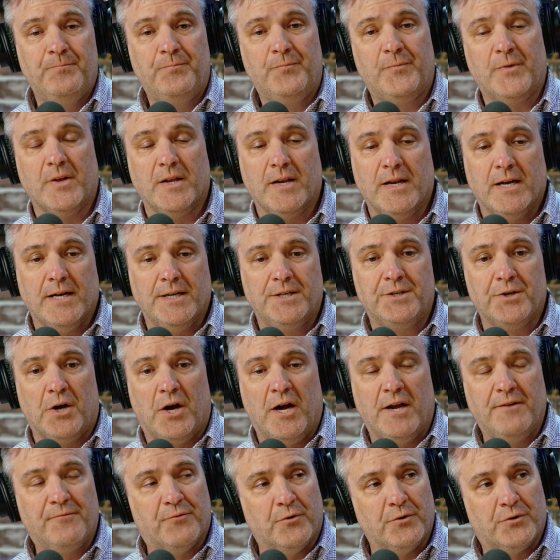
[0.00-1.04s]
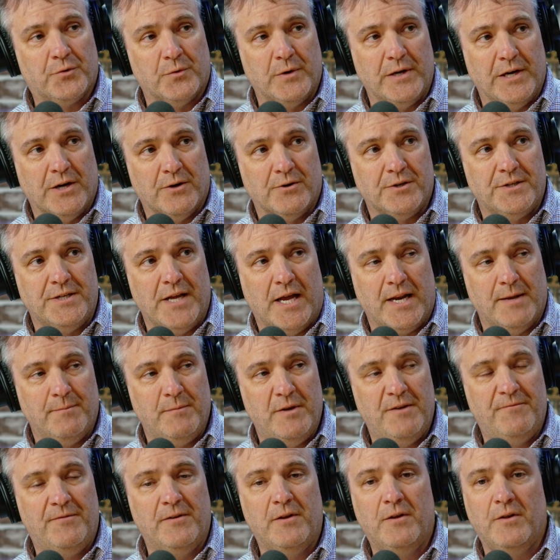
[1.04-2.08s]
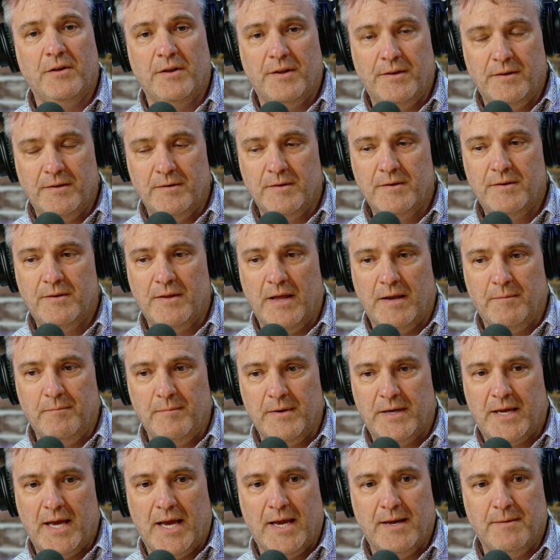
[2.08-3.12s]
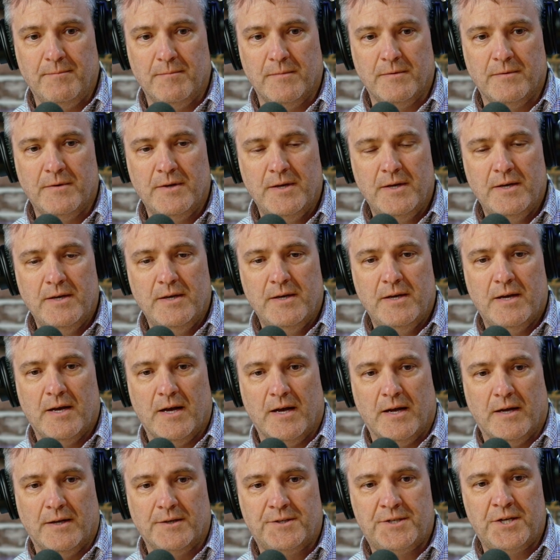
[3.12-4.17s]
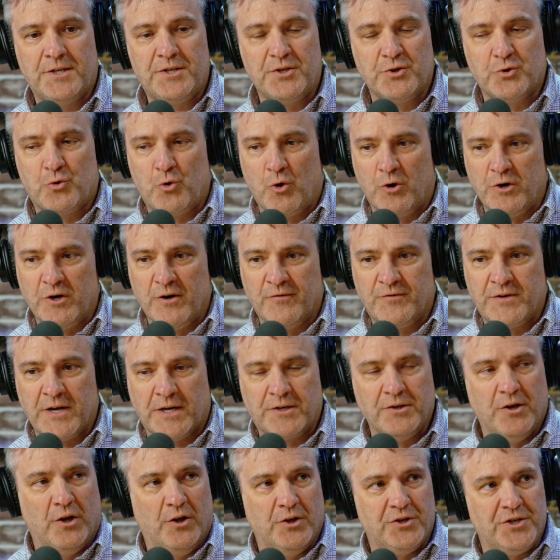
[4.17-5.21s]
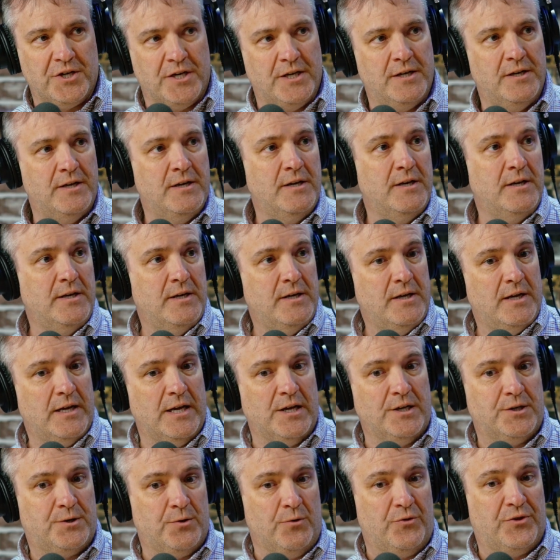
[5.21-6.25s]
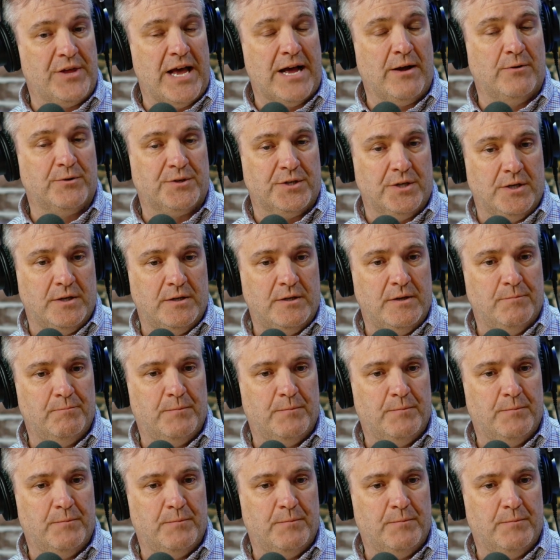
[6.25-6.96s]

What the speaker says: and I taught for 3 years down in Meadville and then became assistant coordinator of technology in 2000.